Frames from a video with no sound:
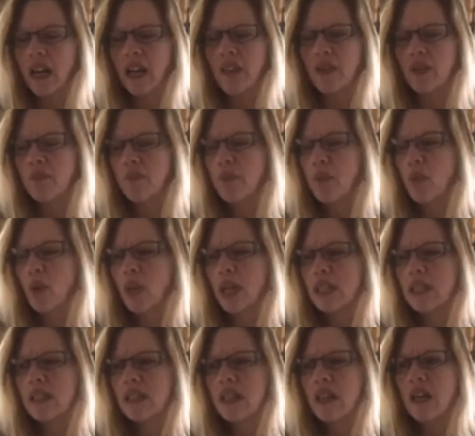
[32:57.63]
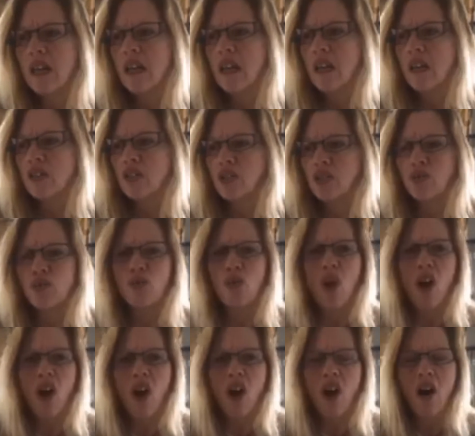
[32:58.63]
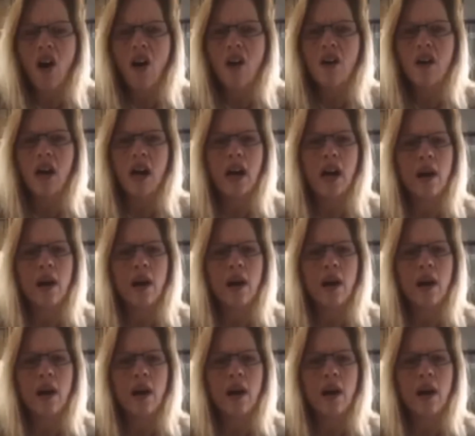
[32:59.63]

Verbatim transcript: at other points just raw.